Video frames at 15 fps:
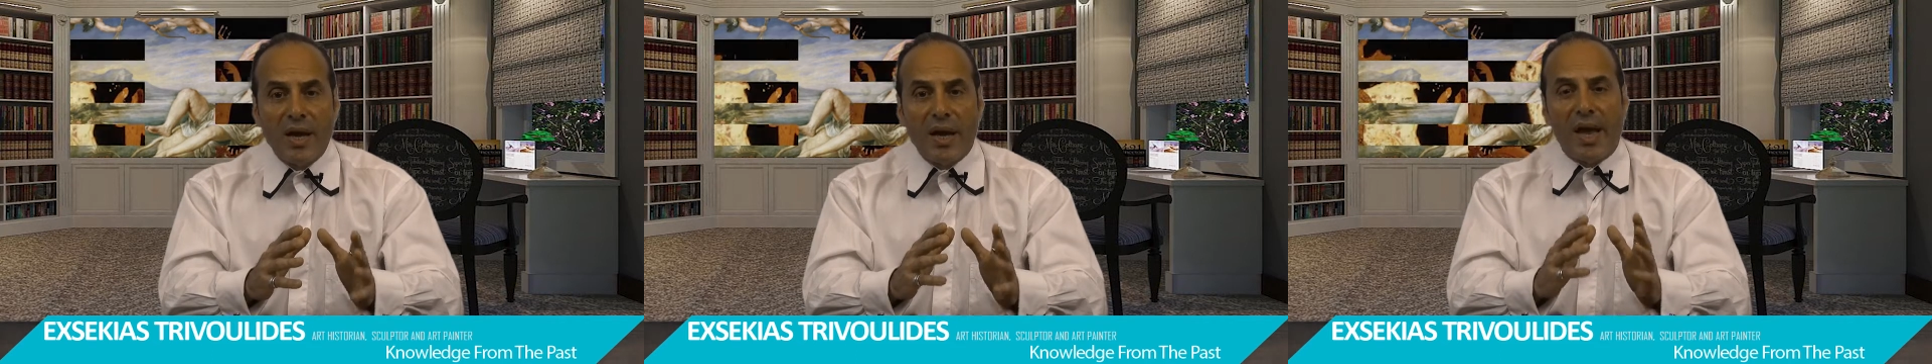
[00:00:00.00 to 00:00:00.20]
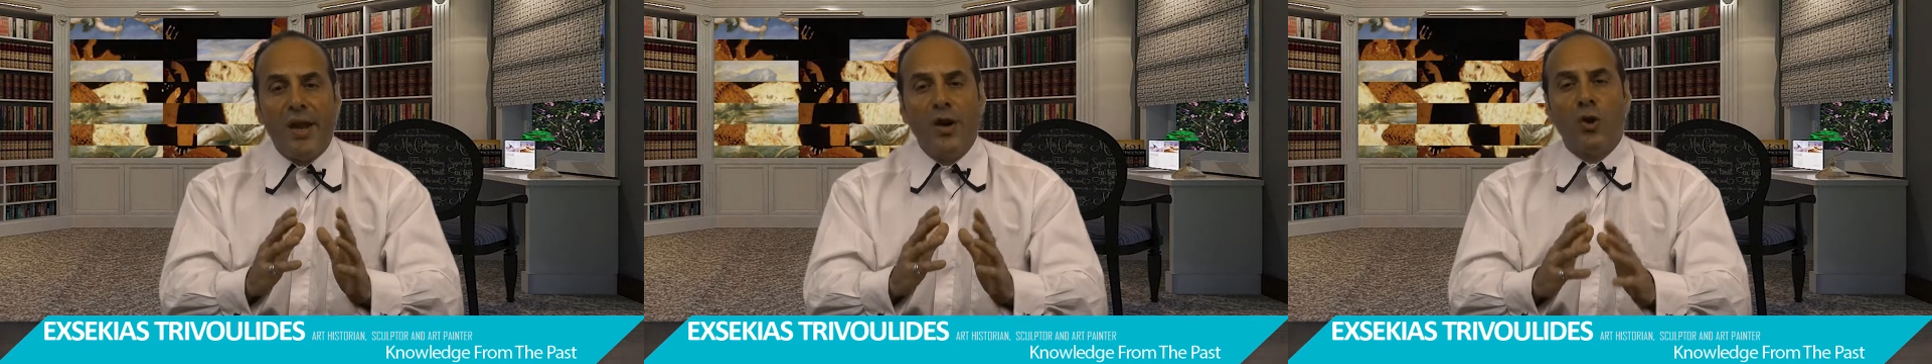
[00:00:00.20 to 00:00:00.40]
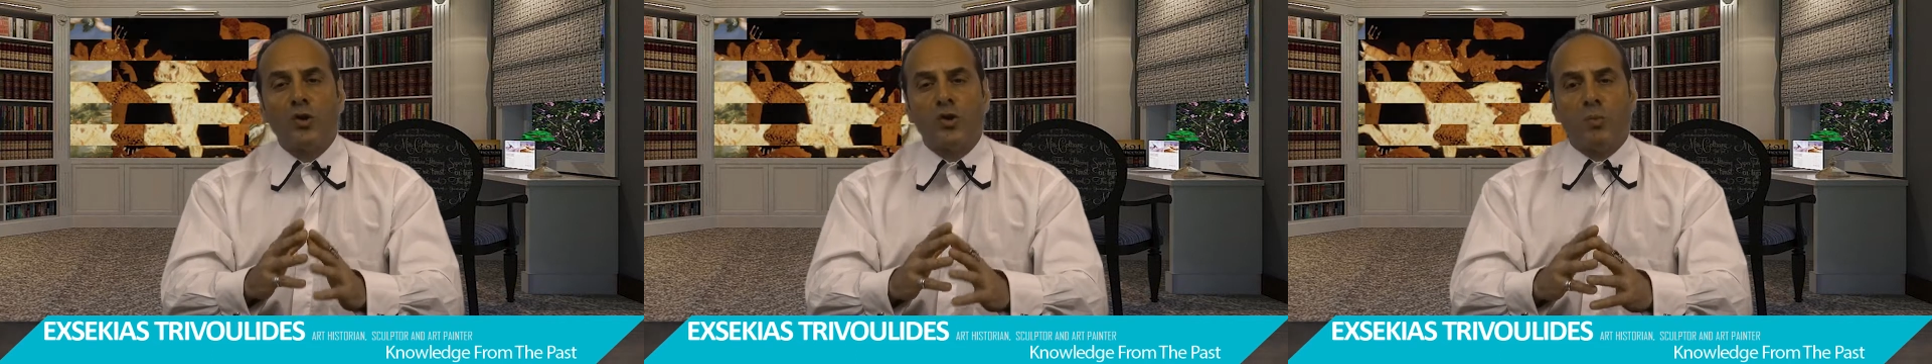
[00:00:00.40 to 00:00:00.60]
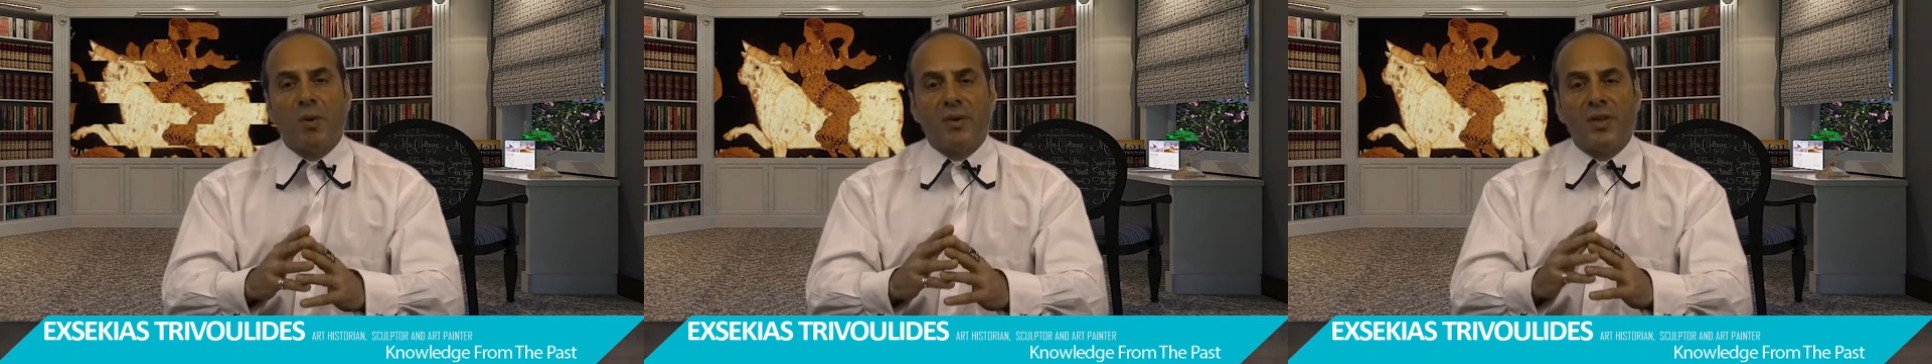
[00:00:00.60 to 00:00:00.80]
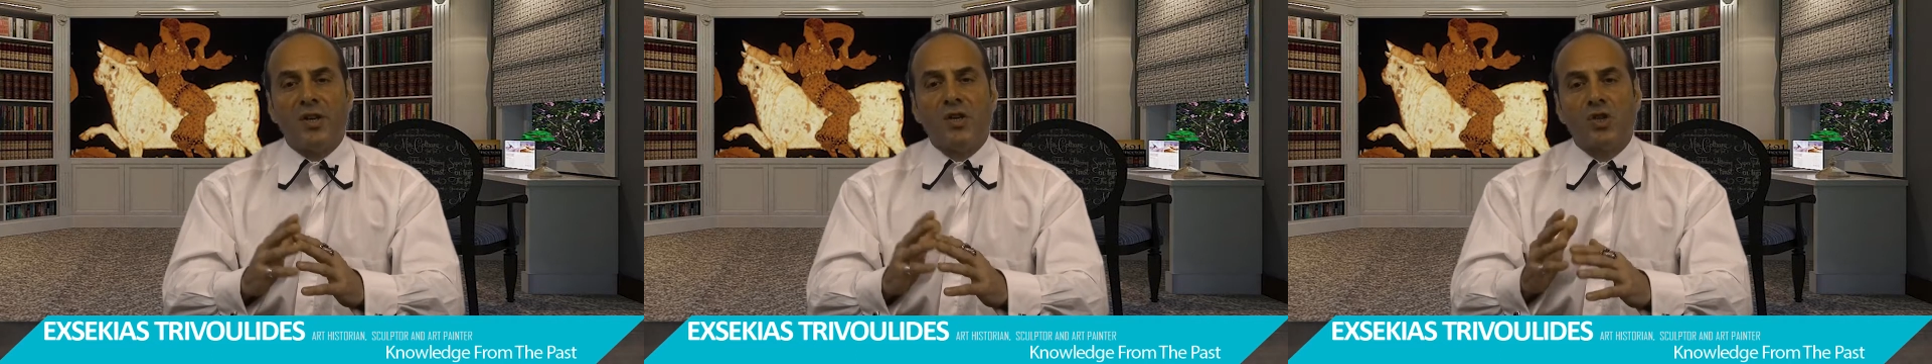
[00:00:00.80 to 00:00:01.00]
and also by
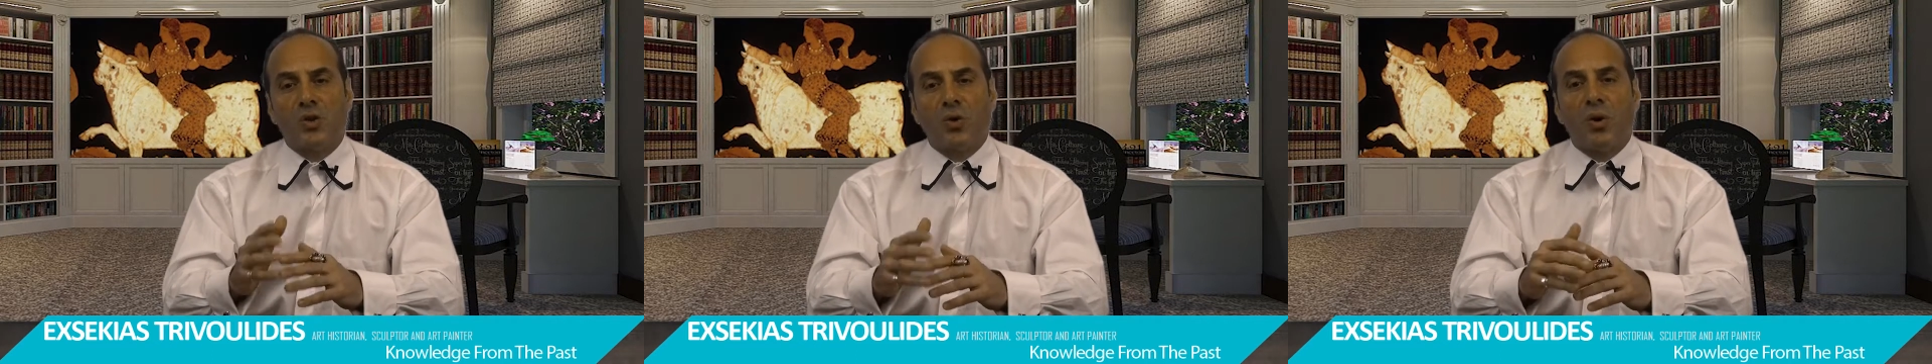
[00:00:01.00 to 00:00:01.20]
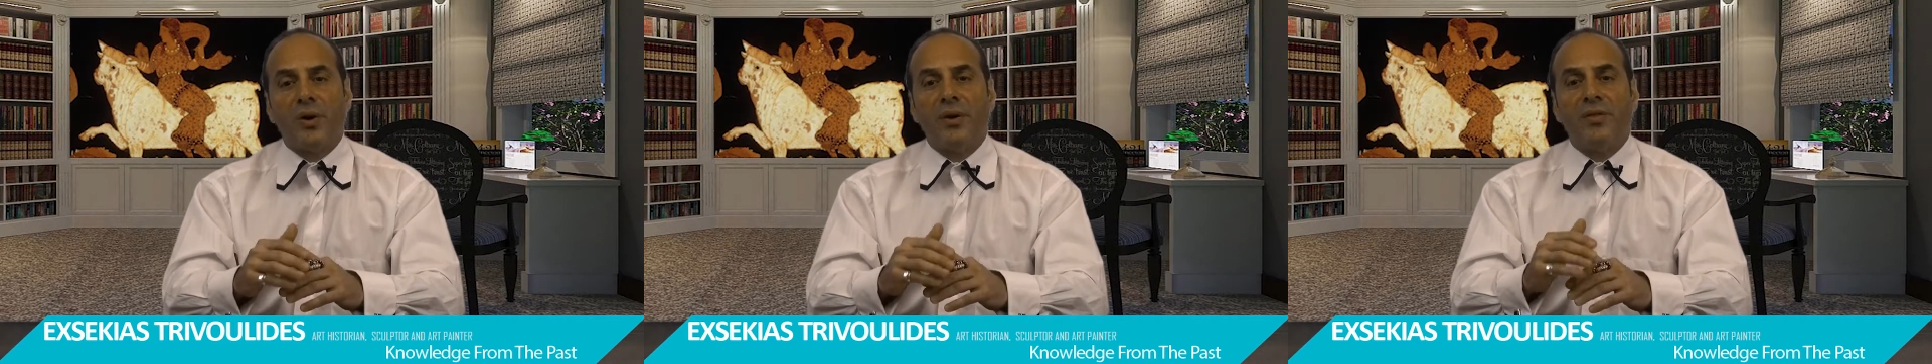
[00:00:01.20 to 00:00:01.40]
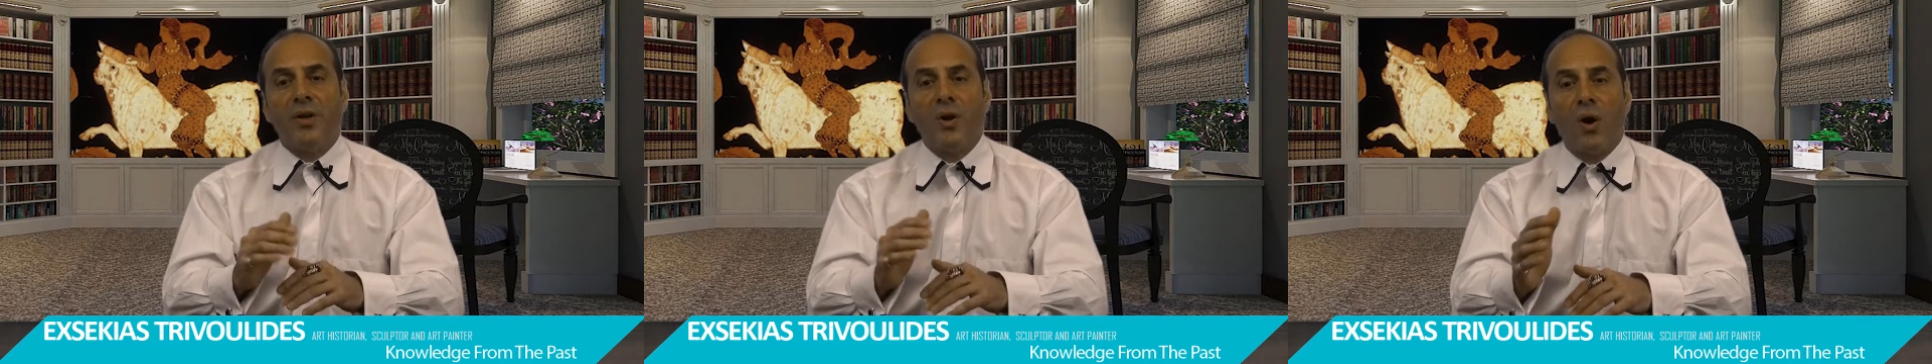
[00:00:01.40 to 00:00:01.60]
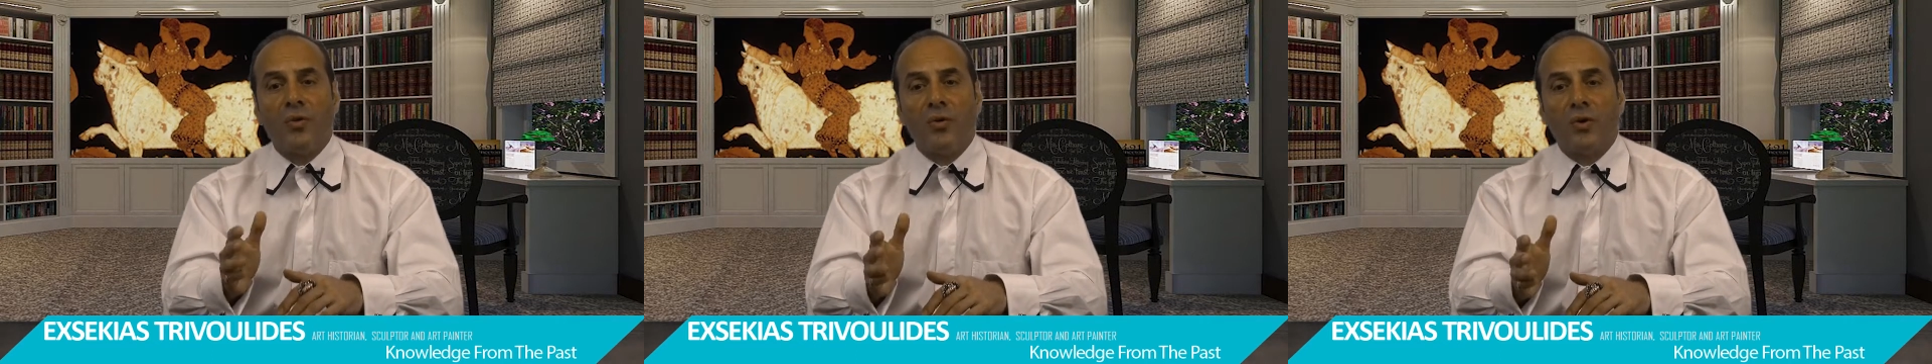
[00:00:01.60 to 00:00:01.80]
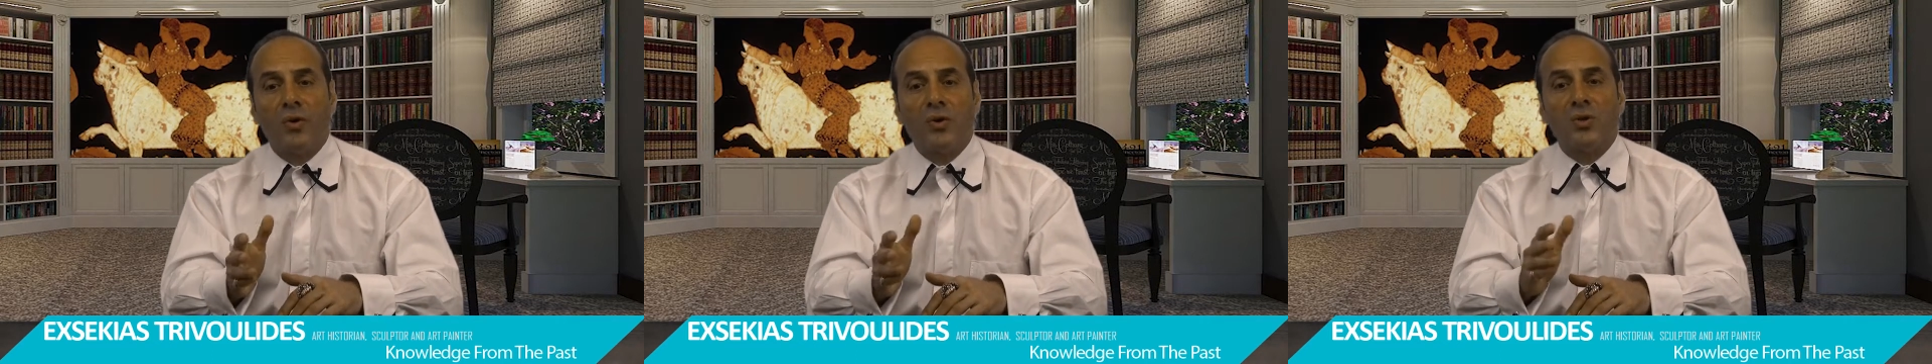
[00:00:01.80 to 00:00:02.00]
the historian
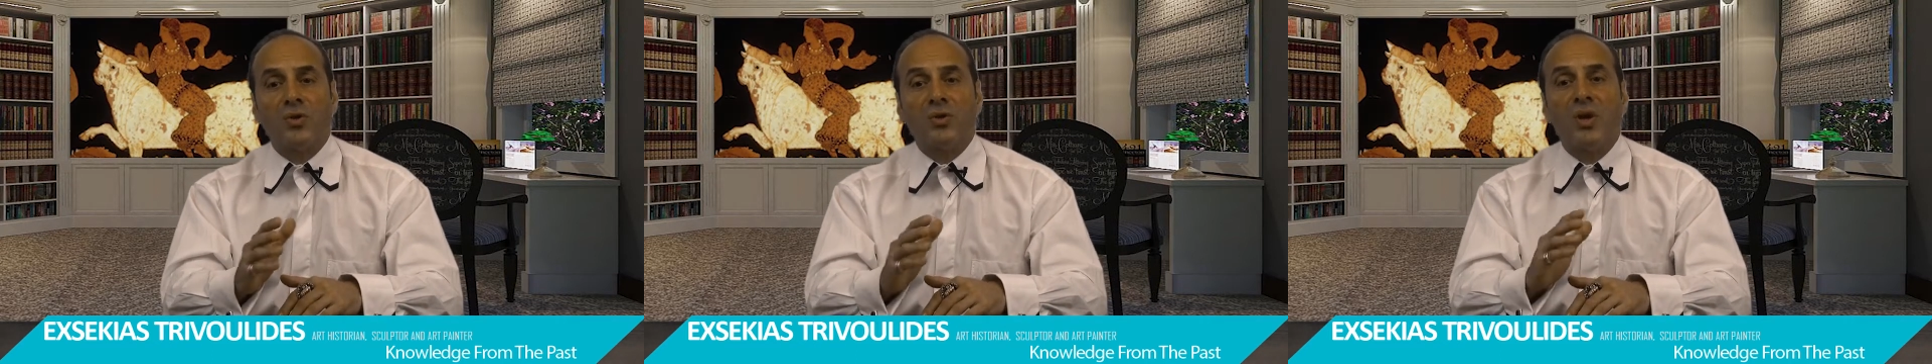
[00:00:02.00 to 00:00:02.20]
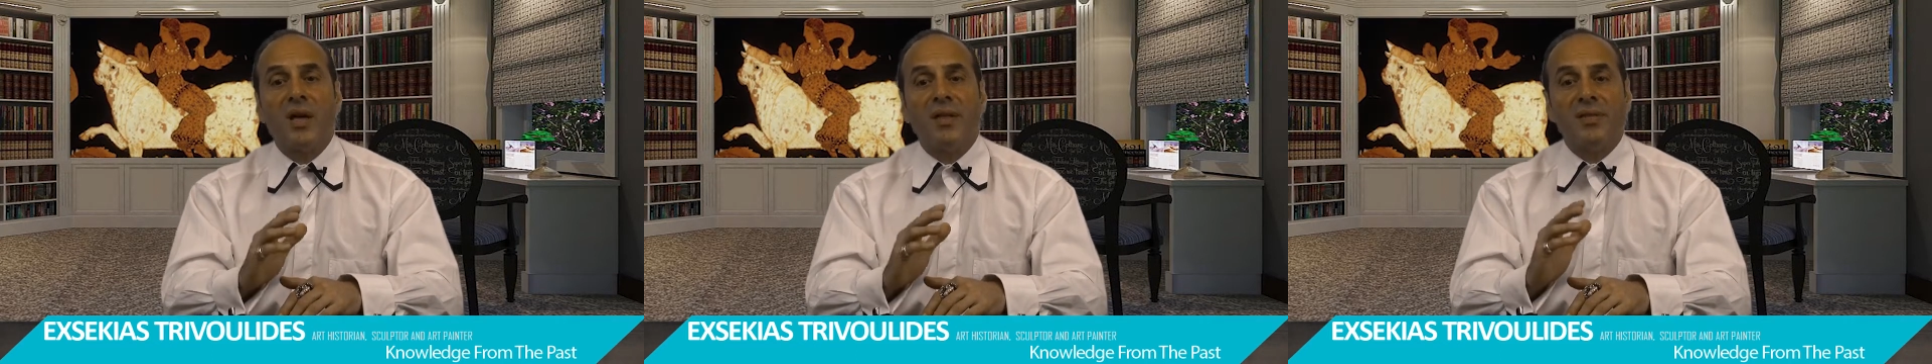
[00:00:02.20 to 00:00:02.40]
Diodorus